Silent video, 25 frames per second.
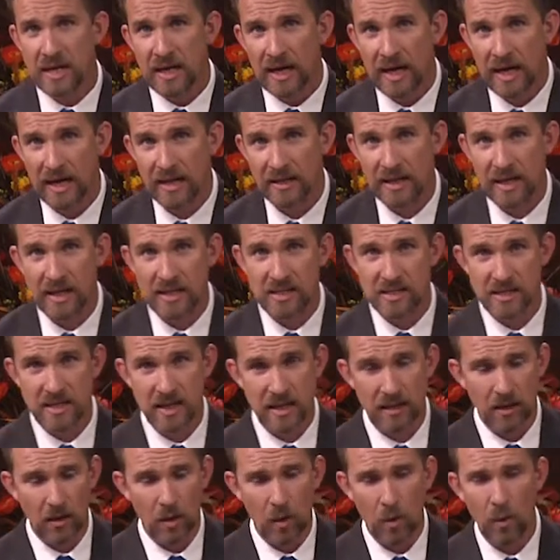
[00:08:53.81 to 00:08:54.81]
And they
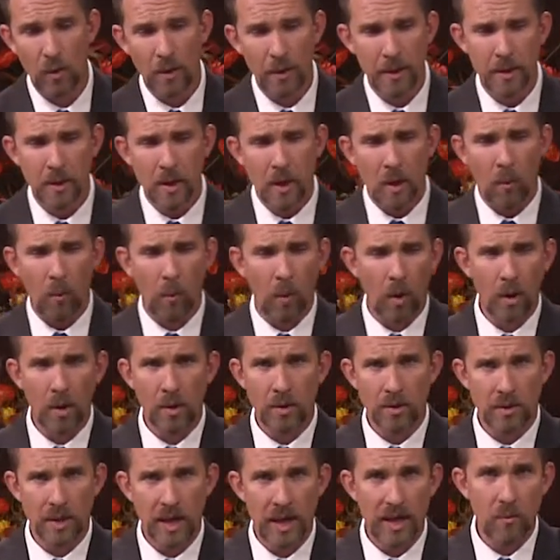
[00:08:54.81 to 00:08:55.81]
said, Lord,
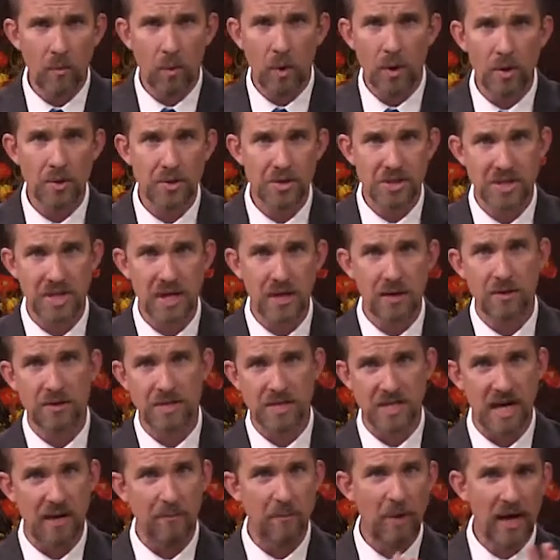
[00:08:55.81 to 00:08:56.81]
weren't they worse sinners
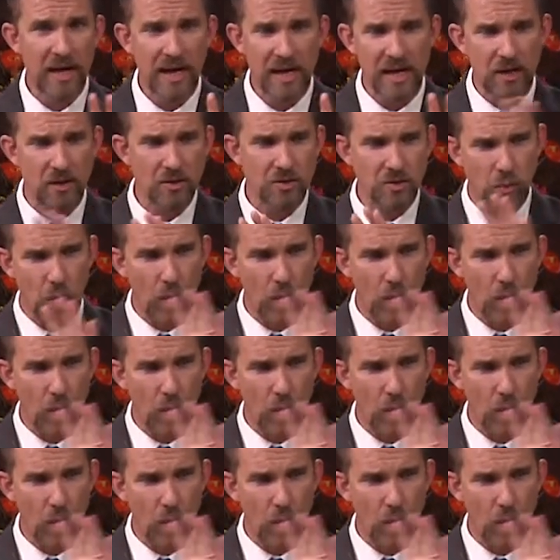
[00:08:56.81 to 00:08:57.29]
than everybody else?